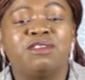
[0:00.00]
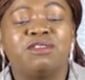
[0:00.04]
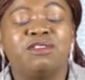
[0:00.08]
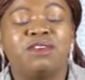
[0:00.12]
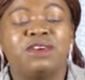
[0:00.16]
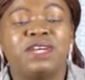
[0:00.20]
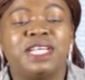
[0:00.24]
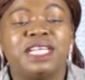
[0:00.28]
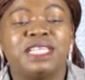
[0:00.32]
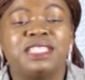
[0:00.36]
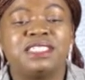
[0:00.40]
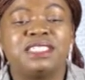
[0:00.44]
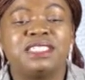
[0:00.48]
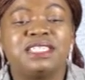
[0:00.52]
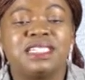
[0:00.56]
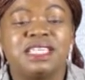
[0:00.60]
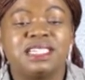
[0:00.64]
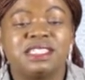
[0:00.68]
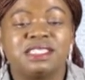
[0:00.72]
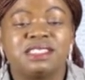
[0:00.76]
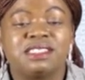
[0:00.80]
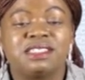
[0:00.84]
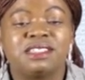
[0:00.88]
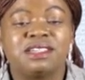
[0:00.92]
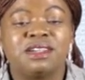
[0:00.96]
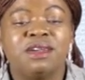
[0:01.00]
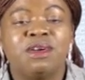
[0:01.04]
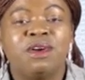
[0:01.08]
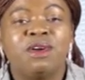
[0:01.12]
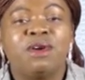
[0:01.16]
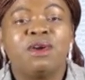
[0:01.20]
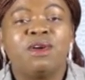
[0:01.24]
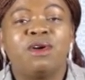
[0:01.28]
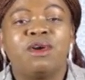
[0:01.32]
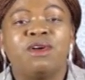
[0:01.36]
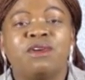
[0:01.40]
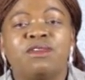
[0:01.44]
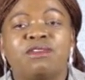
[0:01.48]
for each list
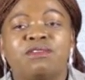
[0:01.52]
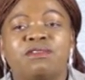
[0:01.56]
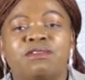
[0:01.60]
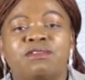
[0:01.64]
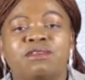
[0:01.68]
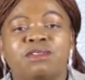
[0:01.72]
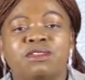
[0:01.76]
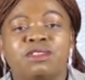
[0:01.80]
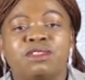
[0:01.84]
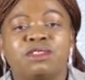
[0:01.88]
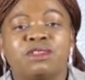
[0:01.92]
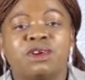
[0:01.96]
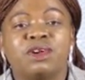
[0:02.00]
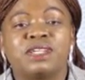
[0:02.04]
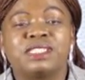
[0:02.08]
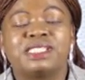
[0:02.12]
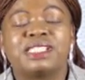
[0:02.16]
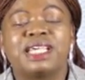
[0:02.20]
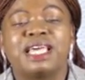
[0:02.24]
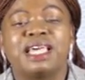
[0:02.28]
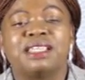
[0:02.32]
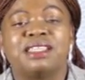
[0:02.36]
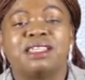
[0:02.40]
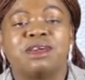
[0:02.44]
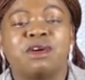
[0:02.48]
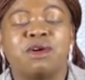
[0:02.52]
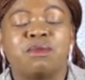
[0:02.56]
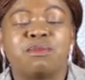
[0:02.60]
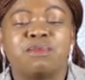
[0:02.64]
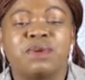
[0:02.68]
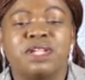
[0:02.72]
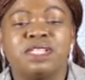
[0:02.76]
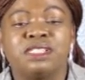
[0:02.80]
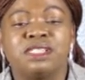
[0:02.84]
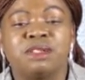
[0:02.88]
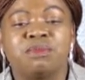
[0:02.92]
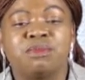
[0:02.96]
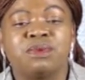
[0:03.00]
of those ethical
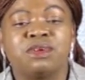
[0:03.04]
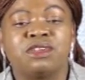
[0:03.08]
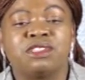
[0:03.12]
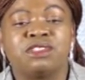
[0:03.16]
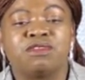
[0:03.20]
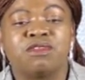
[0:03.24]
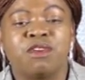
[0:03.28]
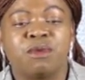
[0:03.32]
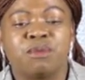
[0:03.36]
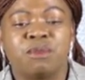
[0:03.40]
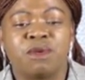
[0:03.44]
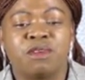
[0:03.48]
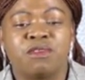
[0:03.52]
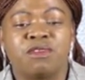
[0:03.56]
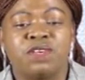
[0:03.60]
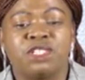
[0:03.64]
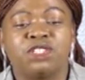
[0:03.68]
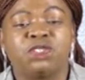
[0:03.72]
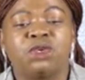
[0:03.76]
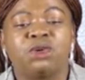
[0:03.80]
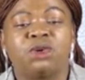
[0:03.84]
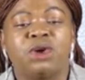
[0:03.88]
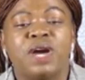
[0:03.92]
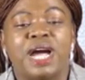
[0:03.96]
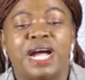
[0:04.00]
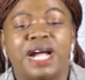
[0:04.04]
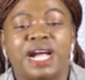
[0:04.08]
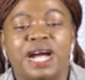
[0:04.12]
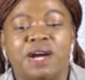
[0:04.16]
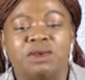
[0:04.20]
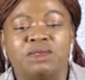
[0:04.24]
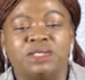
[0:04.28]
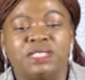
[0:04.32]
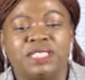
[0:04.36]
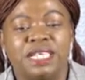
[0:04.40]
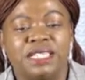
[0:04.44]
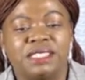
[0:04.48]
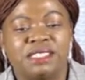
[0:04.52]
principles for professional
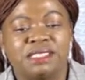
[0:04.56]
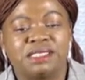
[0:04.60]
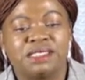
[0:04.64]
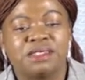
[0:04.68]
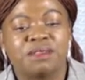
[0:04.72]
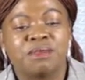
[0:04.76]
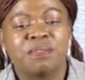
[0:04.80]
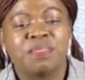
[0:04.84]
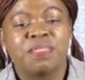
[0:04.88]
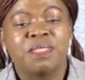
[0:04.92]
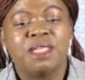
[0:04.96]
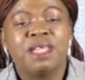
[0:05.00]
accountants.